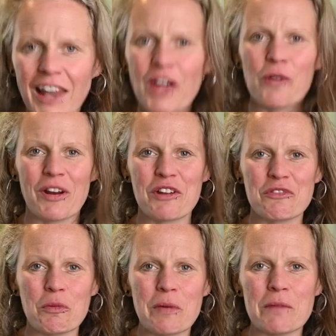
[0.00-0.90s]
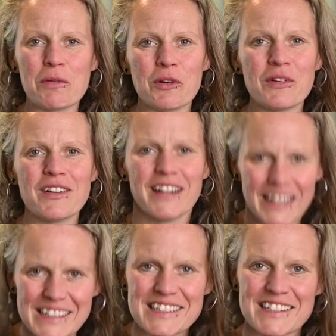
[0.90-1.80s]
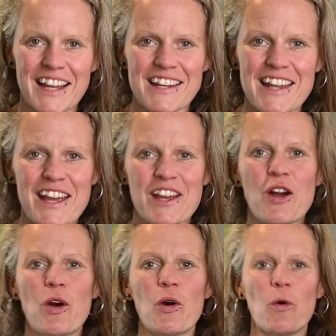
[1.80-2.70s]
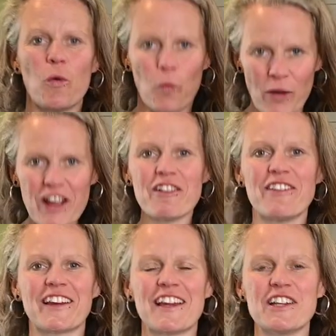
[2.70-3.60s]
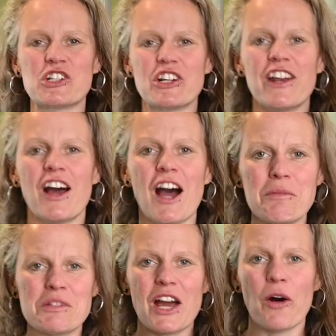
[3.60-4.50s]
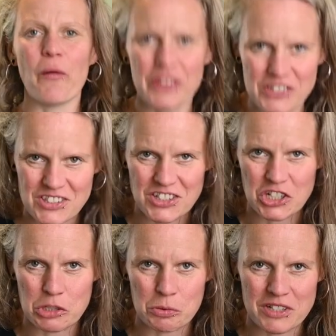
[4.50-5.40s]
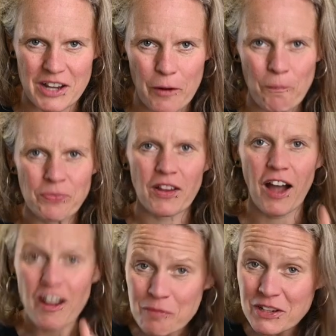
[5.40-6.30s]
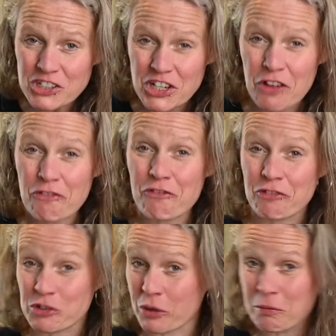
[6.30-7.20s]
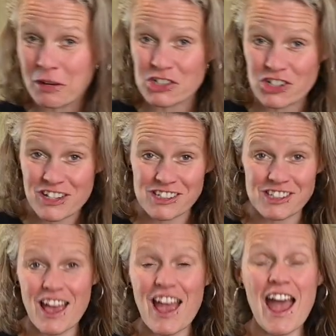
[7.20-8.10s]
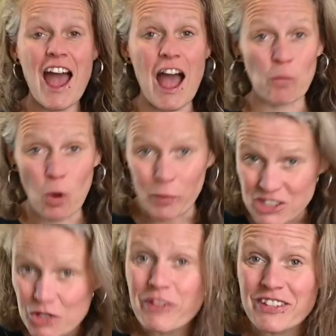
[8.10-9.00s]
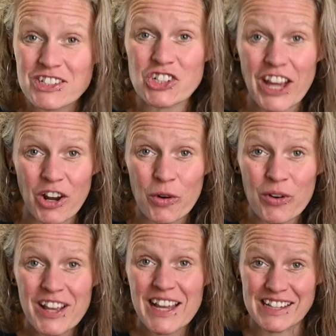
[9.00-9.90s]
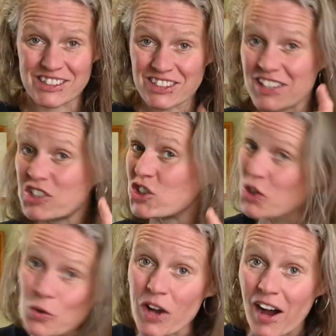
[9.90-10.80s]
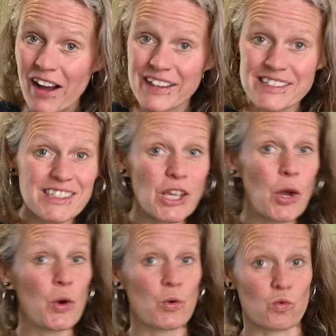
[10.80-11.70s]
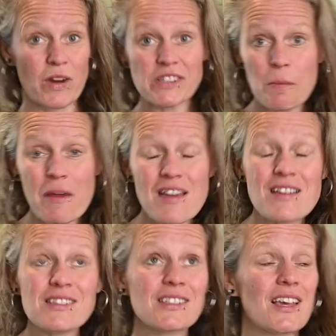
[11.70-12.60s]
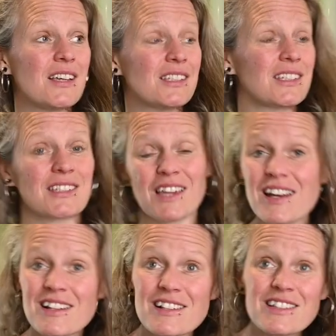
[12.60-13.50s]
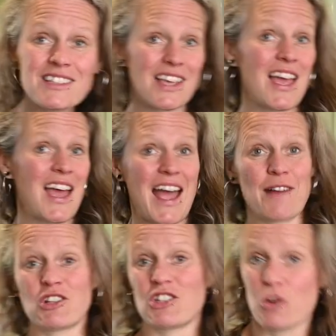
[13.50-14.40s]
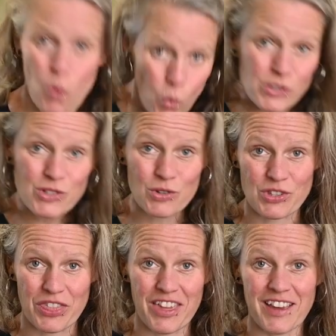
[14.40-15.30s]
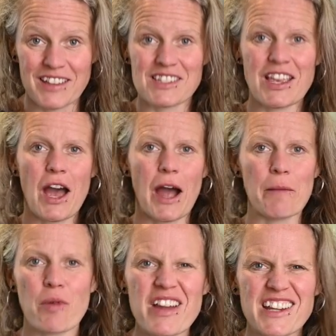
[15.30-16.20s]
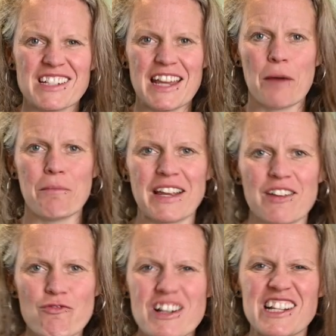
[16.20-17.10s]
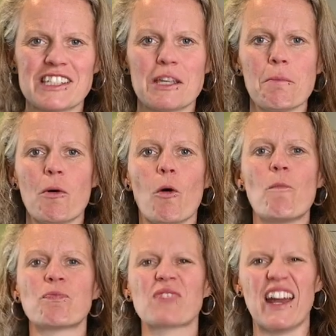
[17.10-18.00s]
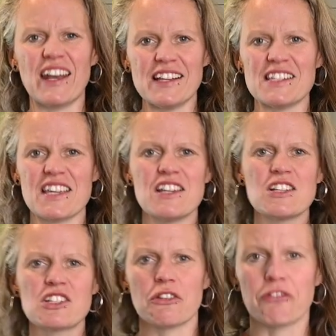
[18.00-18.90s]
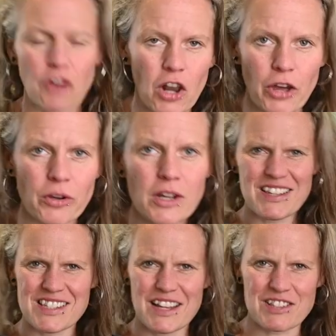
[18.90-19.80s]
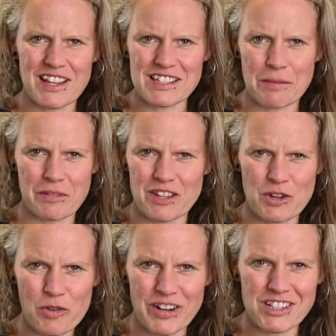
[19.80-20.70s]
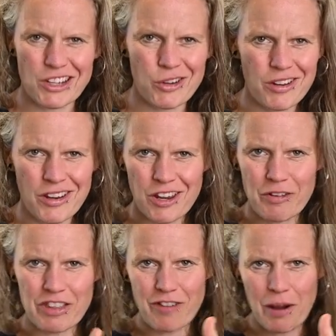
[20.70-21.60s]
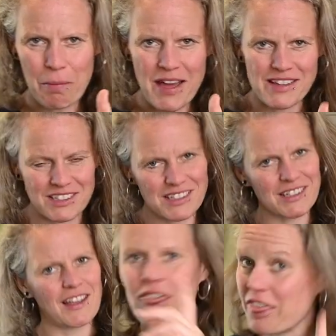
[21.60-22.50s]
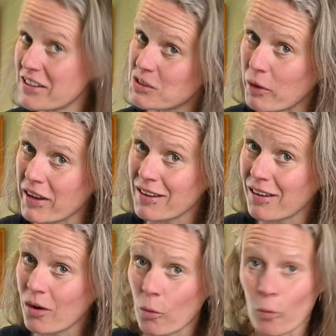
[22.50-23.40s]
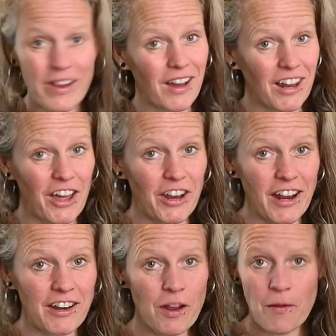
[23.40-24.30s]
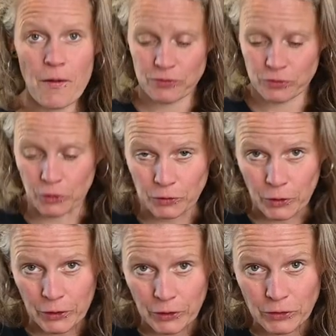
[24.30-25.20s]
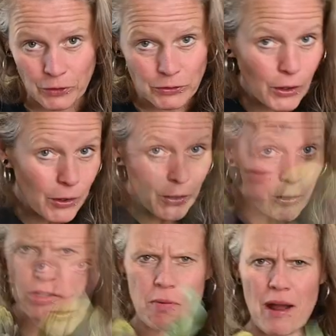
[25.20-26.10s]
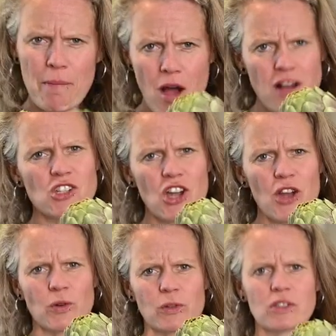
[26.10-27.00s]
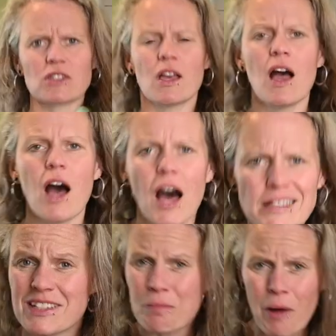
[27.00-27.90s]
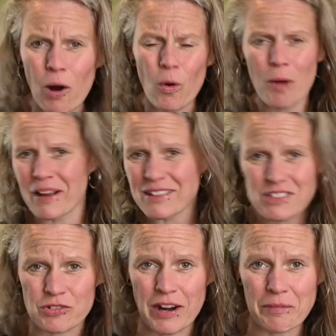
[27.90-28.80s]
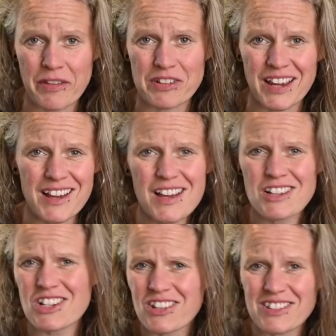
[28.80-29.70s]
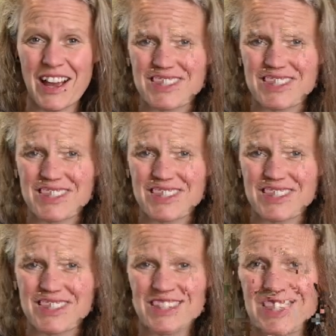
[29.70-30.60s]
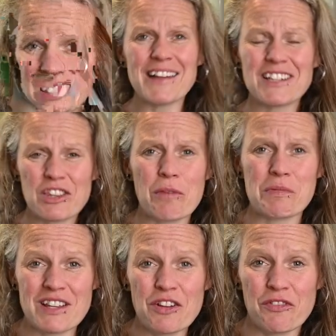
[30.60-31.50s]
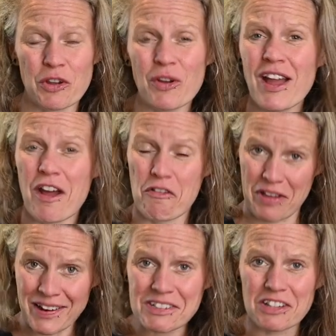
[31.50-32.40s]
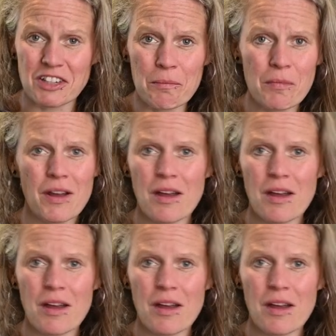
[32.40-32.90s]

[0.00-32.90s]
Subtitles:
Hello wonderful people, it is Sunday, we're in the kitchen, I'm Del, this is Dishes with Del. I've been a chef for 20 plus years and what we do on this channel is teach you guys recipes, skills, how to do all sorts of things. I break it down, make it really simple and easy to follow. So if that sounds like something that you're into, you're in the right place. This week we are learning how to prep artichokes. I did a poll on my Instagram the other day. Turns out, I think 83% of you have eaten them,